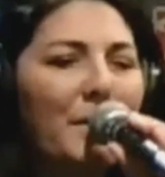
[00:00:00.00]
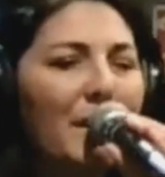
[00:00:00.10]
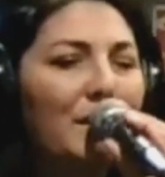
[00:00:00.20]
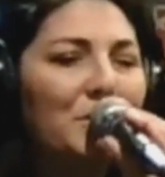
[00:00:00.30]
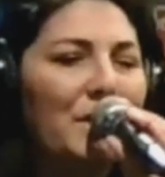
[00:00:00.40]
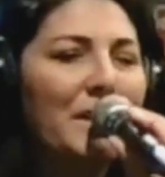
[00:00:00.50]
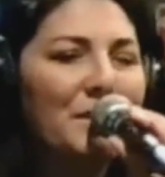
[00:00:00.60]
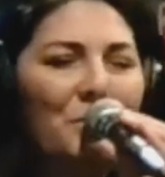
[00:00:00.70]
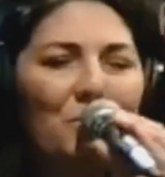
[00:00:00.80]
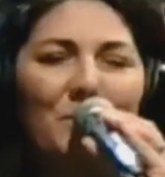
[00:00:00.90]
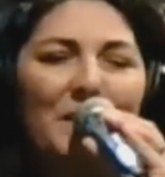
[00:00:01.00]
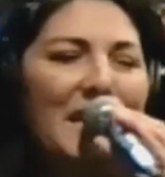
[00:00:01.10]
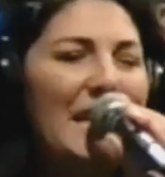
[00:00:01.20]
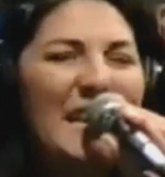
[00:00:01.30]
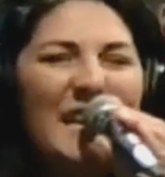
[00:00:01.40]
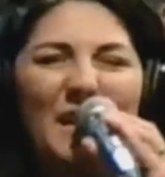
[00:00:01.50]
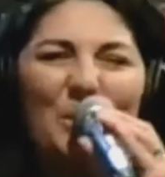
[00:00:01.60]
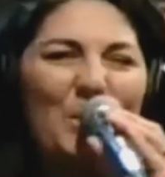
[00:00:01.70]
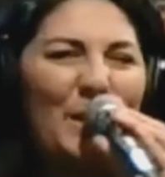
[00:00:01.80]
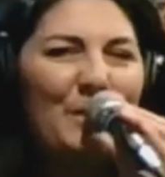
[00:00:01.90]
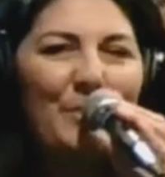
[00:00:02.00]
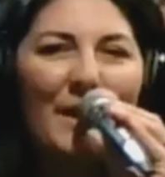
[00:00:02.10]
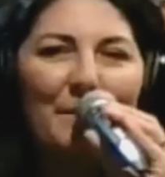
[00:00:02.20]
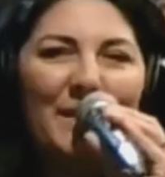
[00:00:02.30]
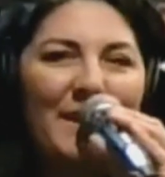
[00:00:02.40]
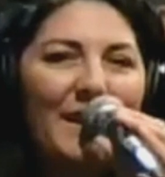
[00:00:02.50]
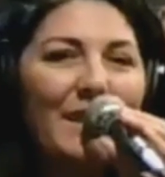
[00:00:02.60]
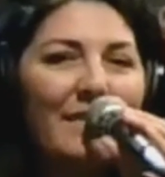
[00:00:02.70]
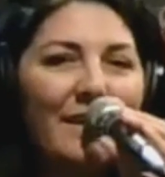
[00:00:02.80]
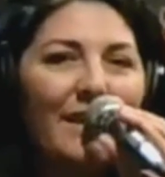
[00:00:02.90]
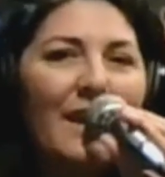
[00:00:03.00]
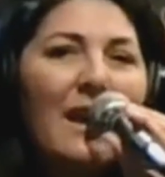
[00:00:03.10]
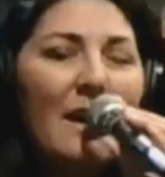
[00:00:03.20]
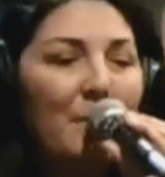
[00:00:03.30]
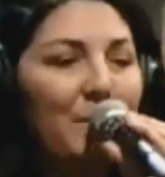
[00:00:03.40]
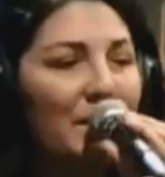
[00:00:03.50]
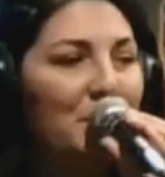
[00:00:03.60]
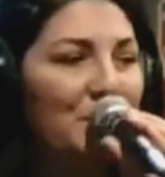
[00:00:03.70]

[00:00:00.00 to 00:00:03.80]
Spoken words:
me a drink. I don't need anyone to buy me anything. I've been